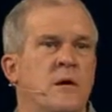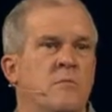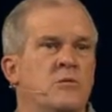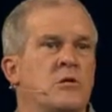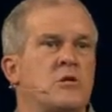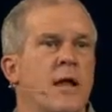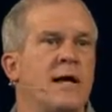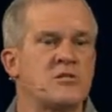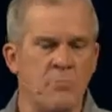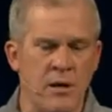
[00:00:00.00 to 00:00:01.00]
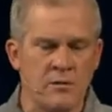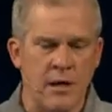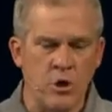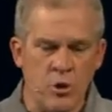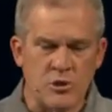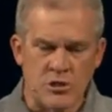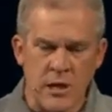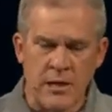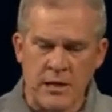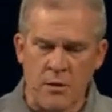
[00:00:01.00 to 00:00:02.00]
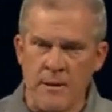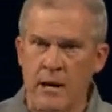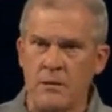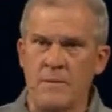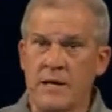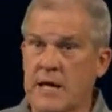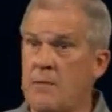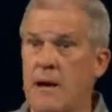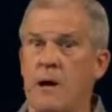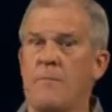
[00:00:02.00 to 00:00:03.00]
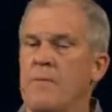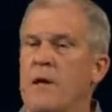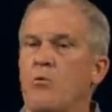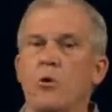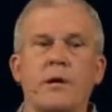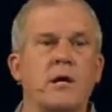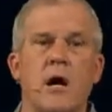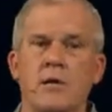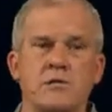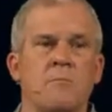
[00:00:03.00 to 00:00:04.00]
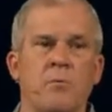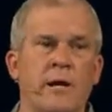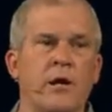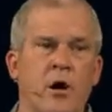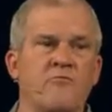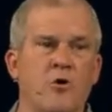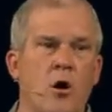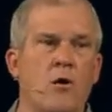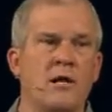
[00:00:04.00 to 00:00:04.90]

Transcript: But just last month, a new study come out, came out that really caught us completely off guard.